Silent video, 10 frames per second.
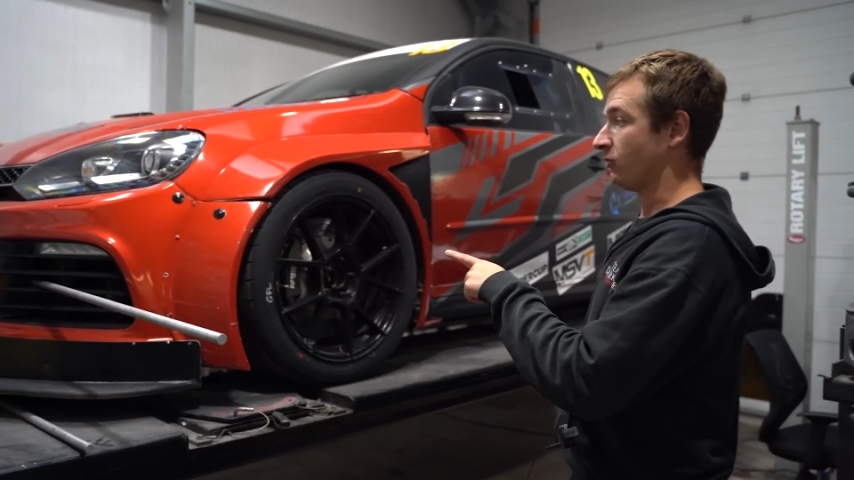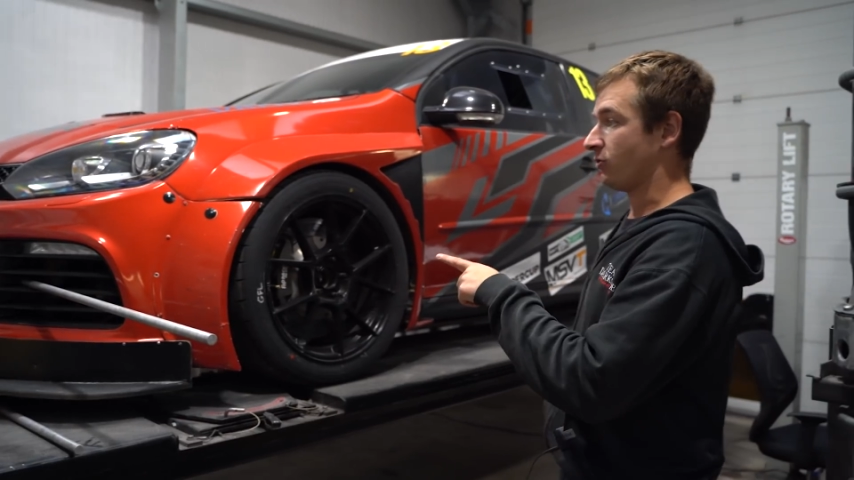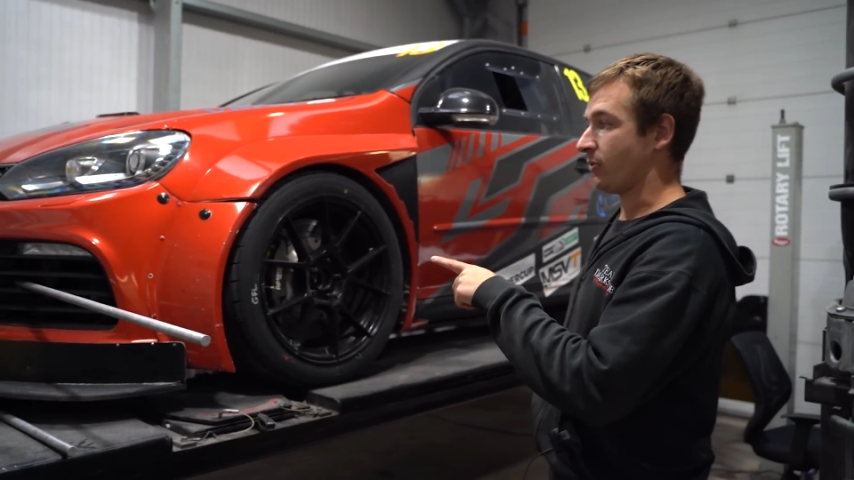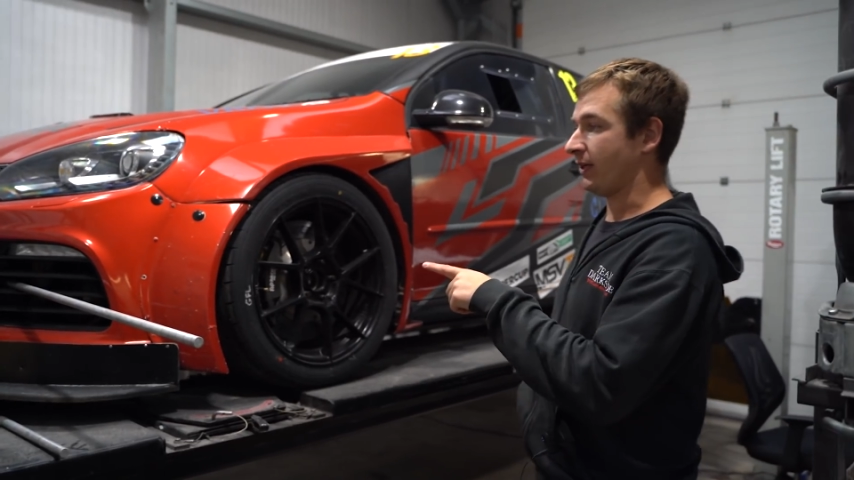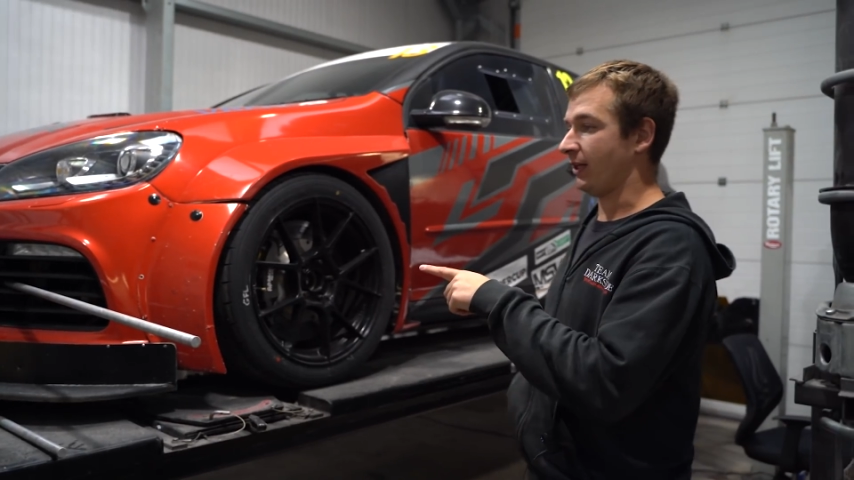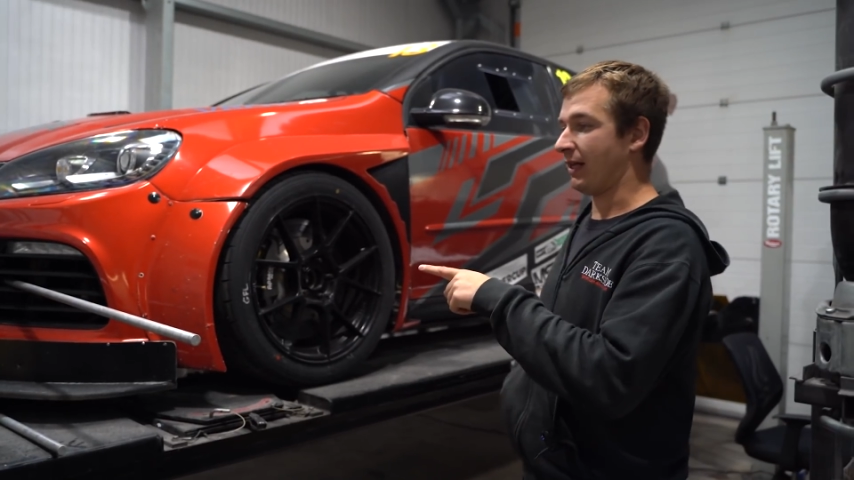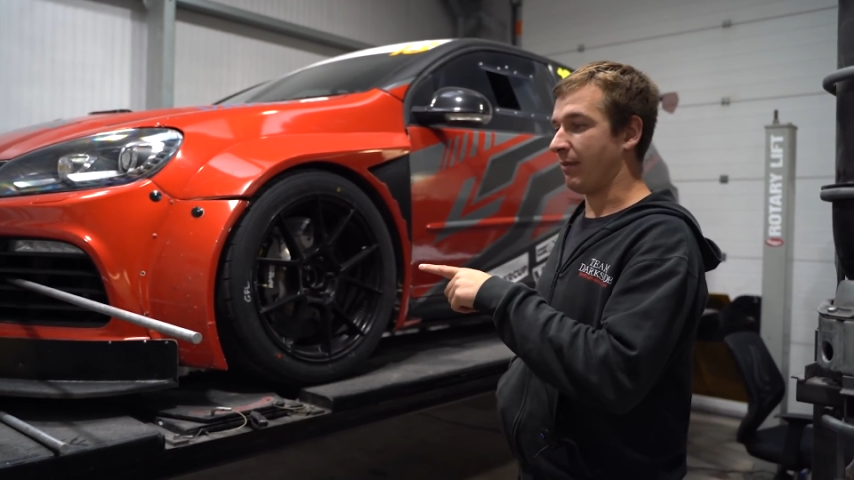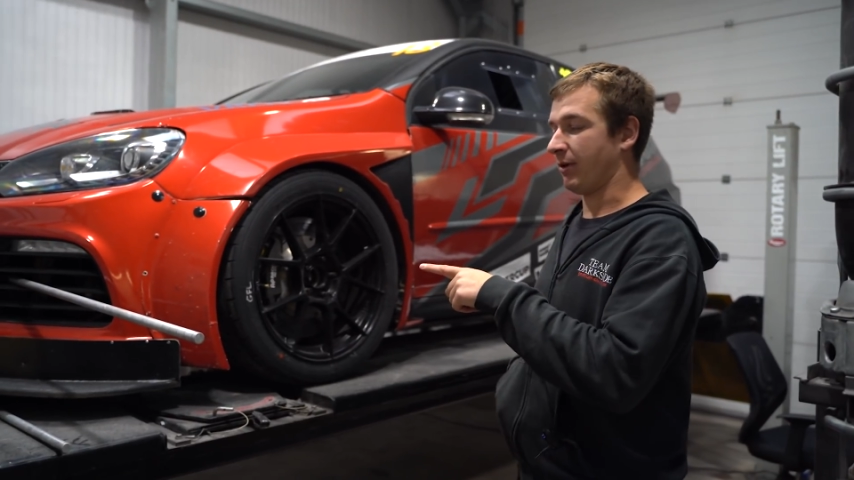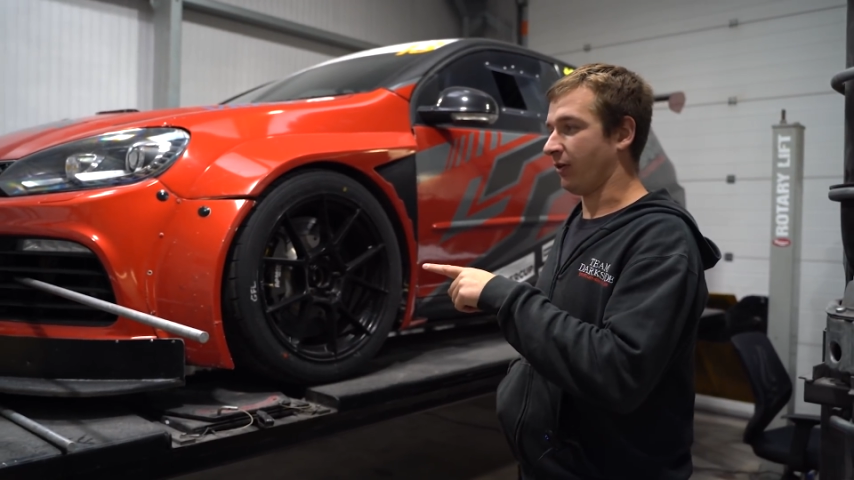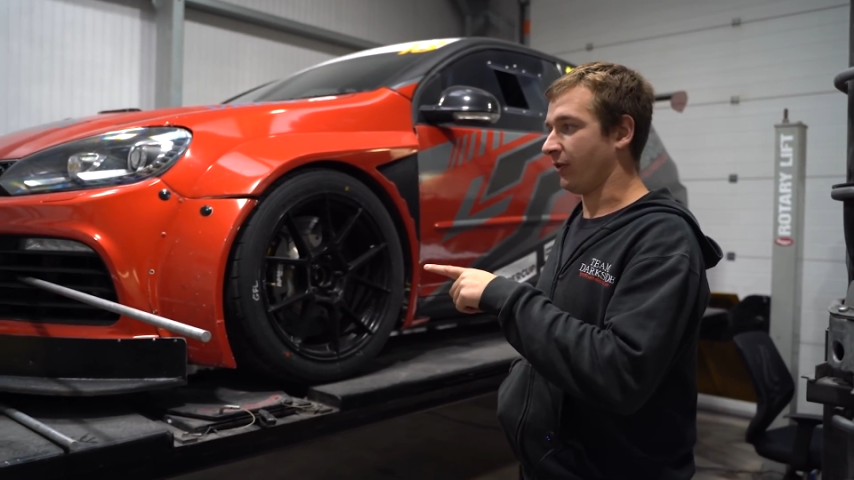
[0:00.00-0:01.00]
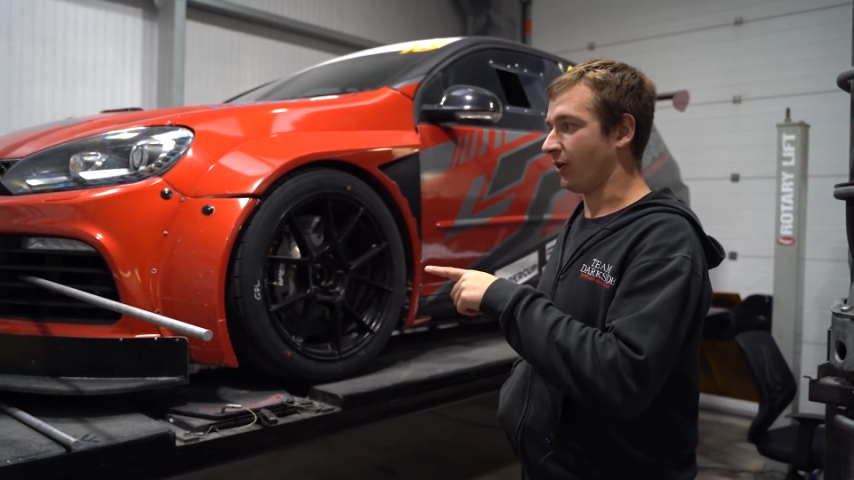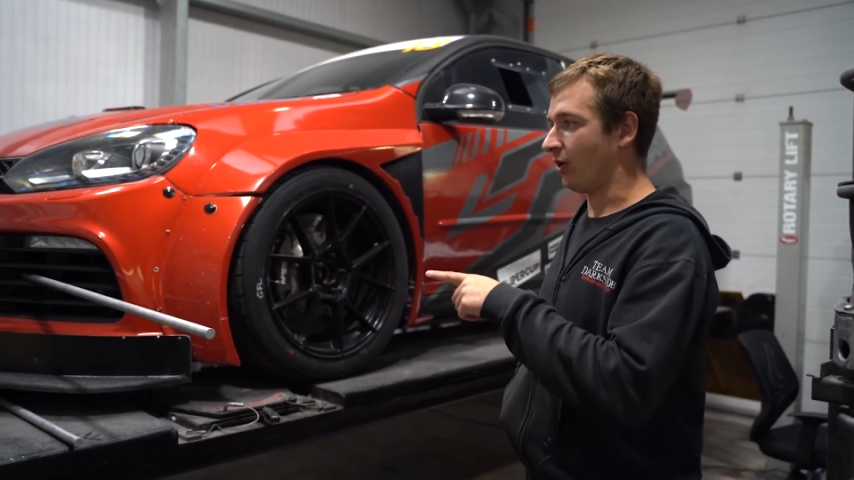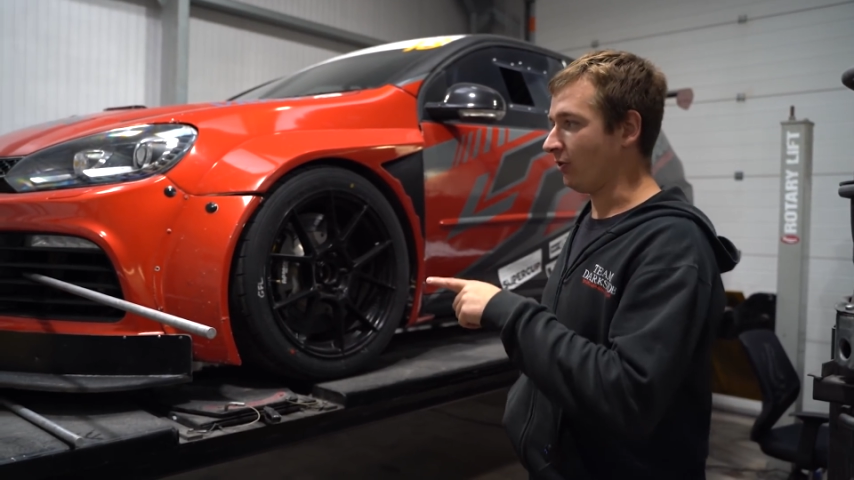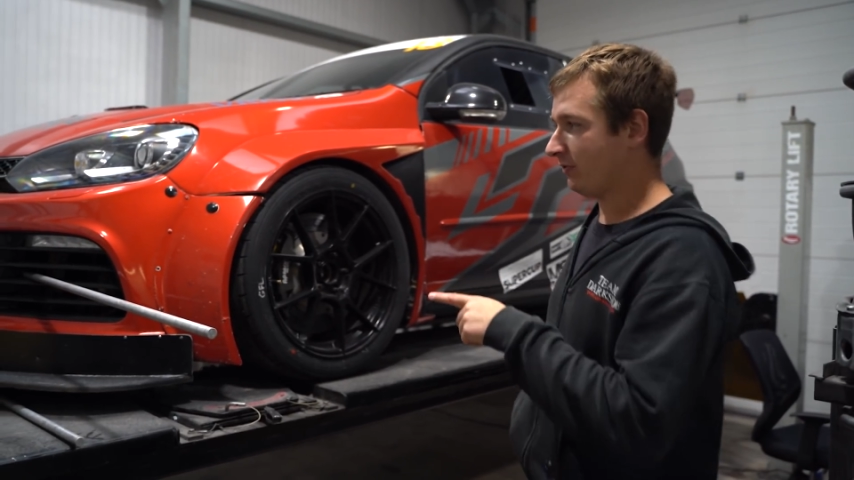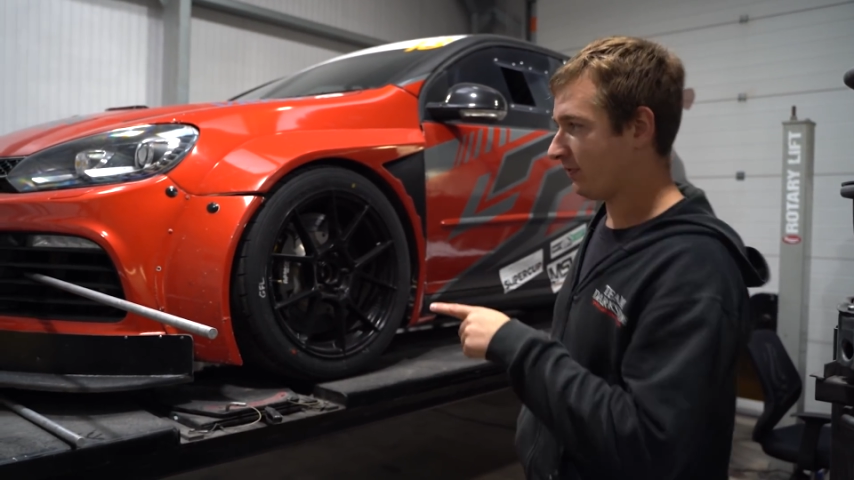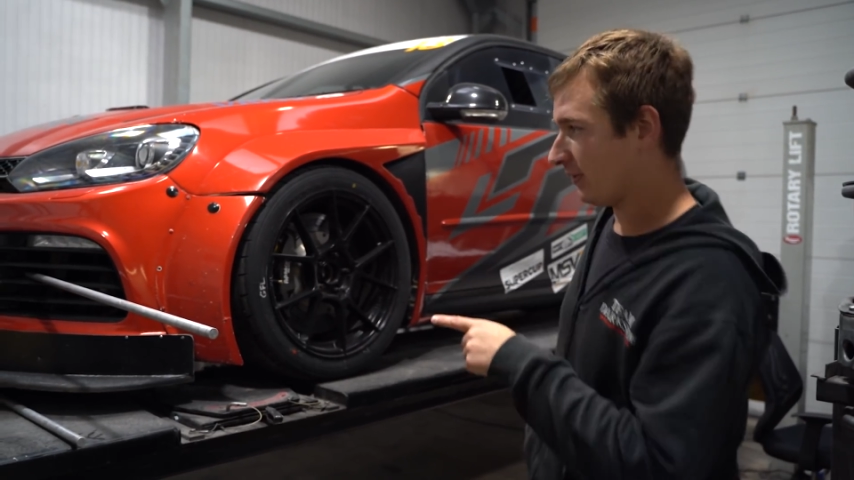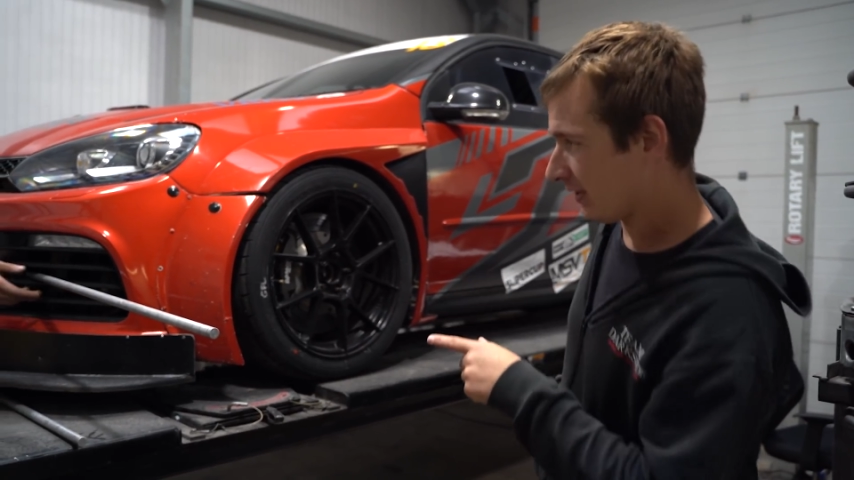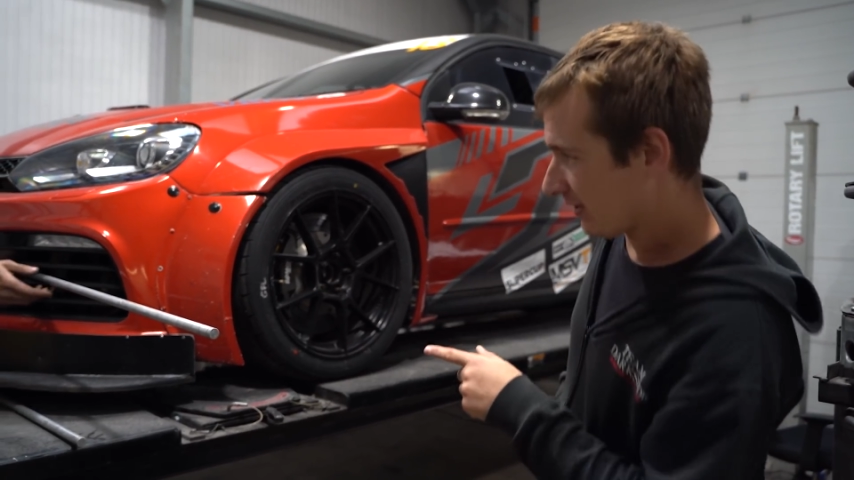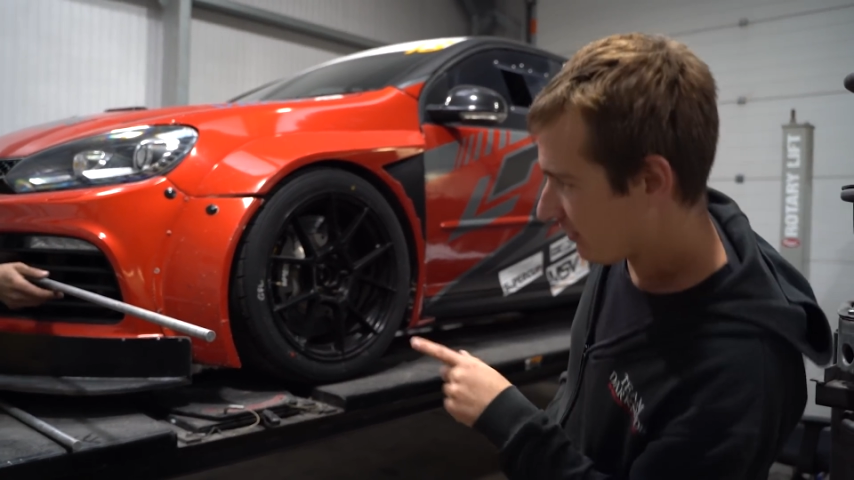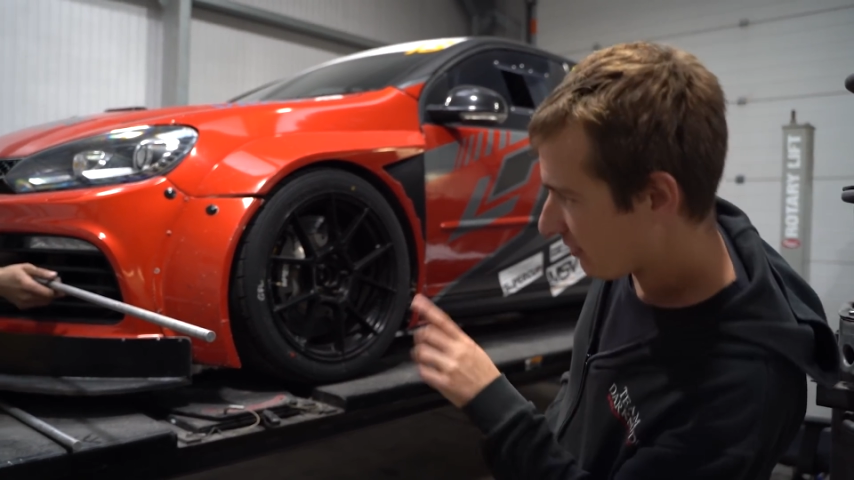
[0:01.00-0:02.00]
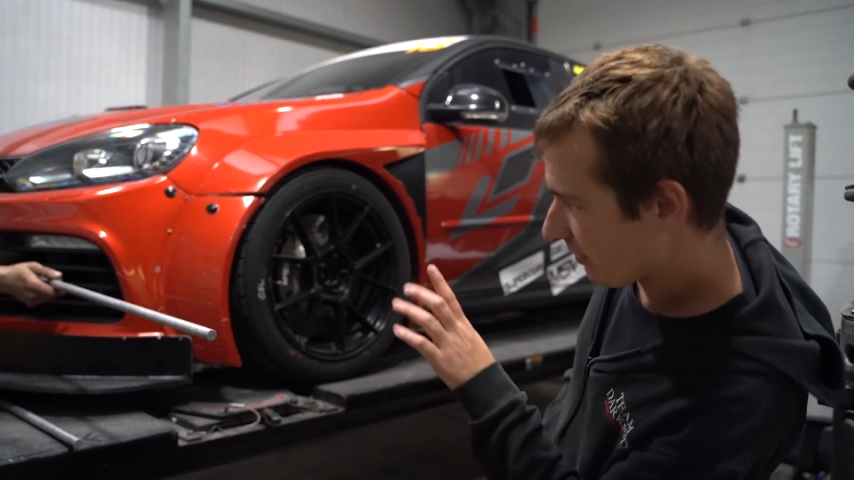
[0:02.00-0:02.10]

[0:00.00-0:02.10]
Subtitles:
just doing the alignment on the Golf. He's